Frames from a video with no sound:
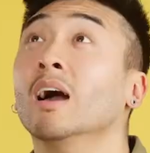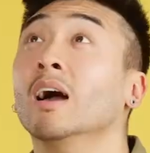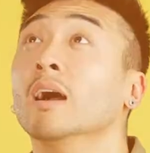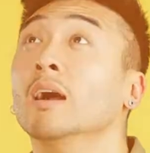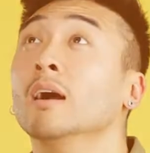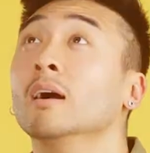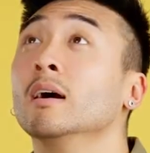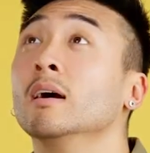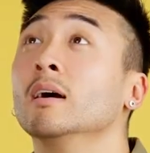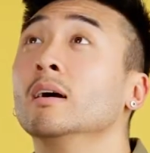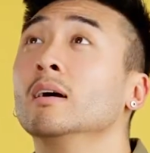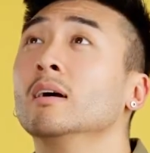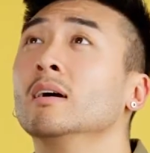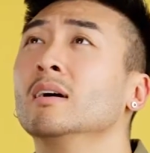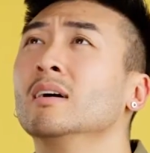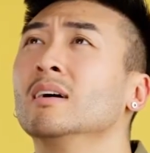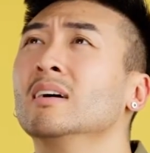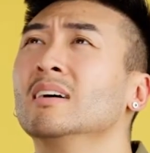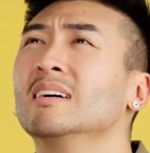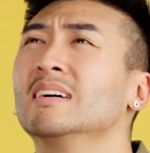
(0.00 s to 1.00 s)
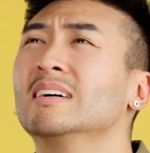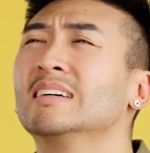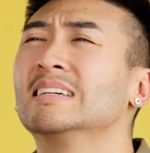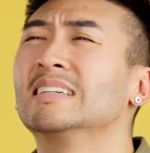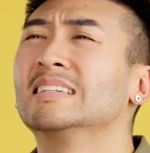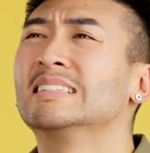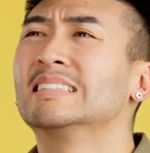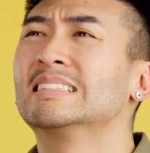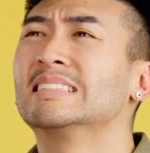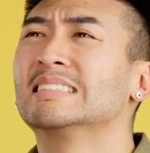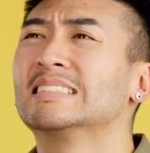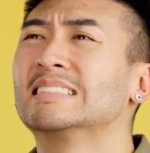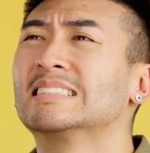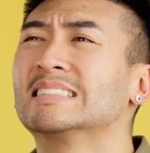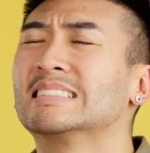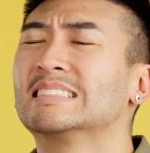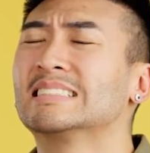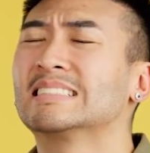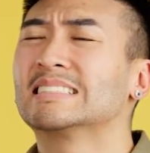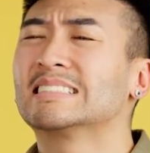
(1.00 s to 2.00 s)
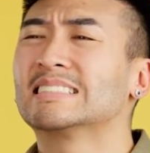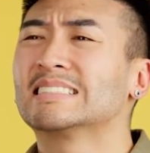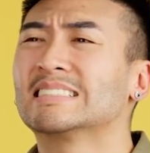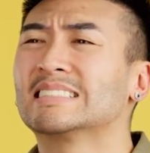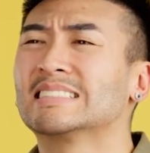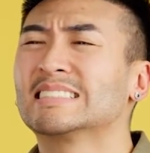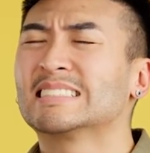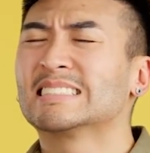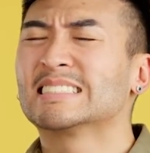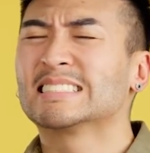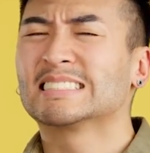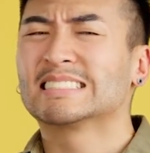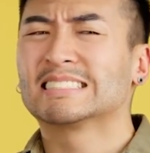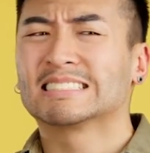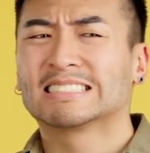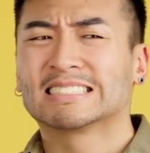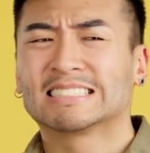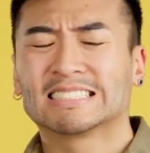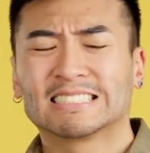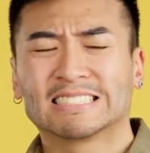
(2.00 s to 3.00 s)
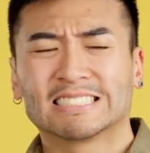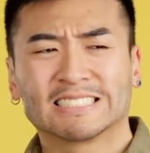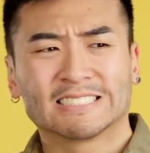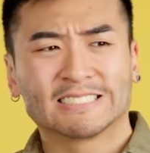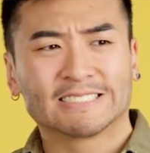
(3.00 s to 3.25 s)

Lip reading: and we can forget to do the thing that we need to